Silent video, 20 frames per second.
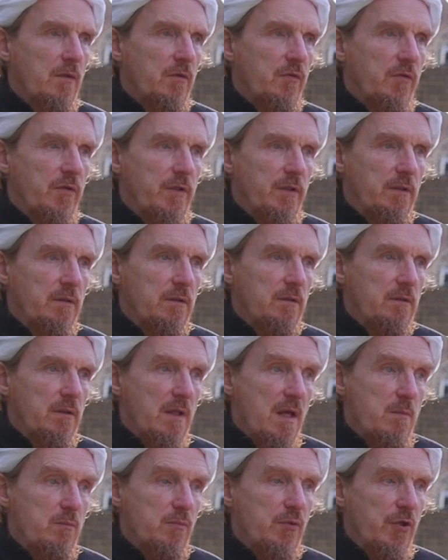still
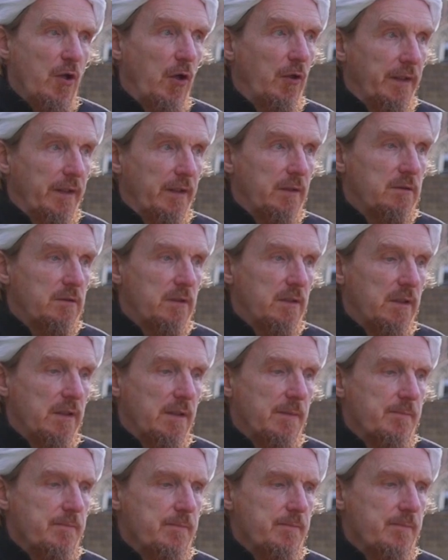embryonic,
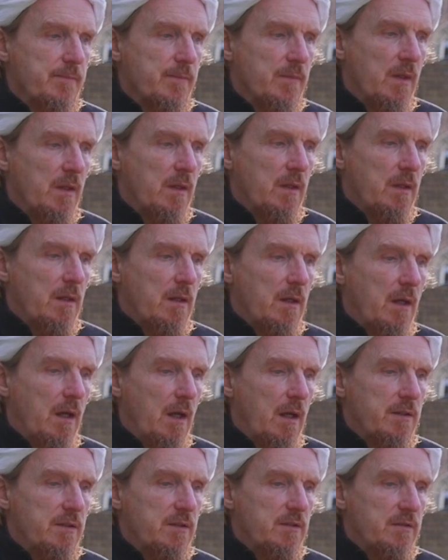really.
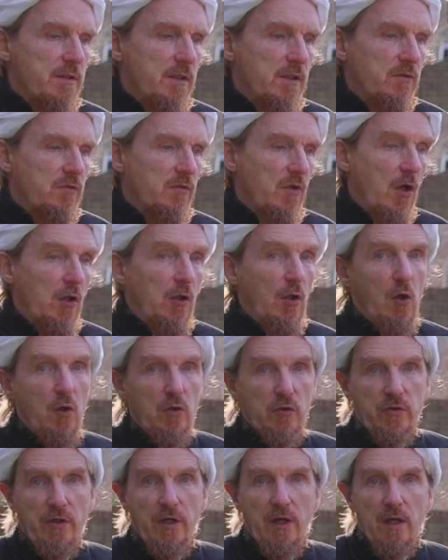And it takes a
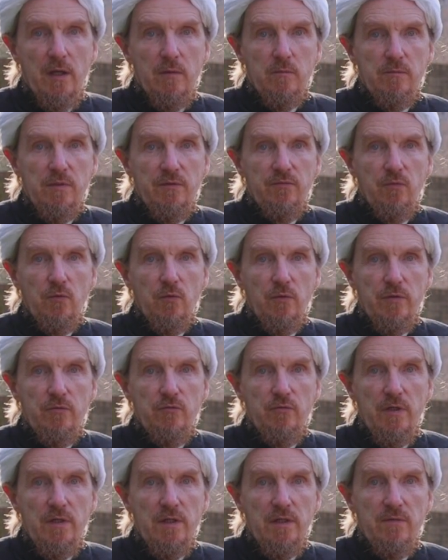long time before it
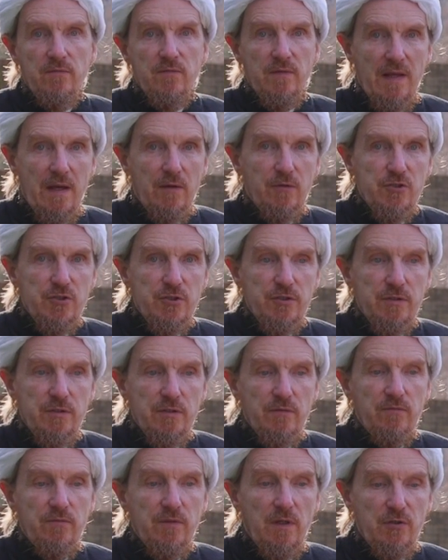really
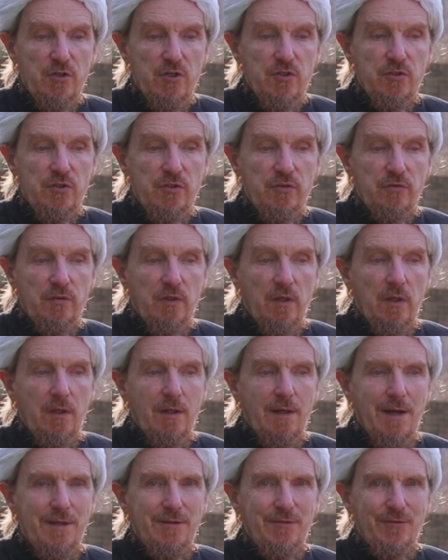flourishes
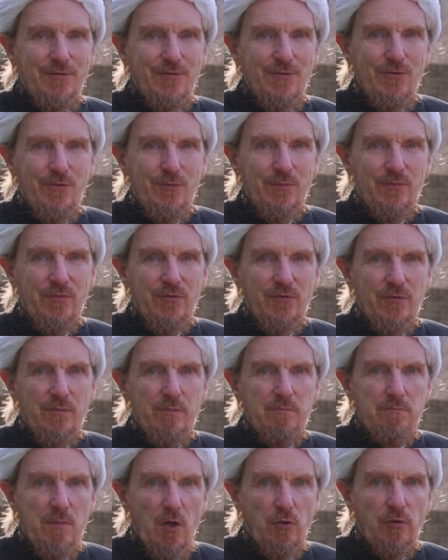and assumes
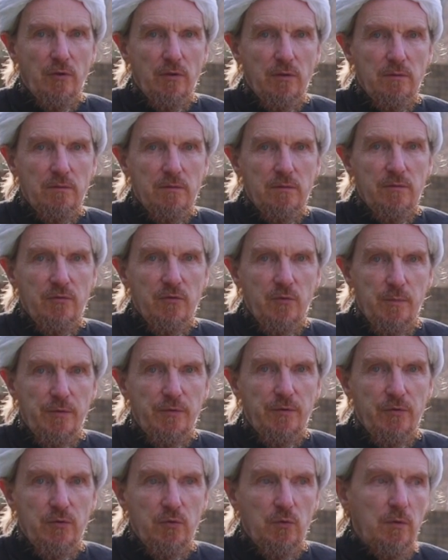moral,
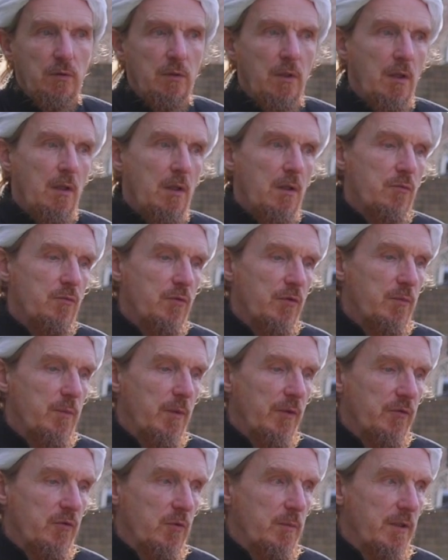spiritual
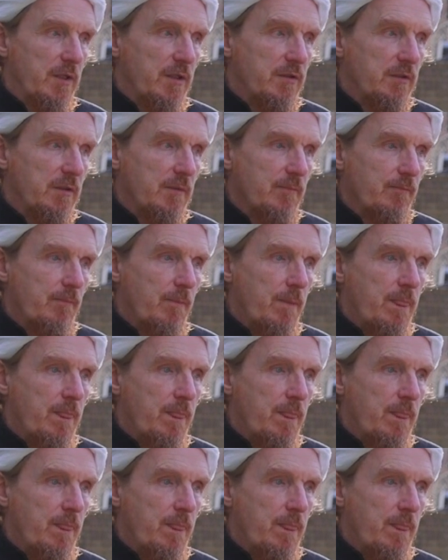responsibility.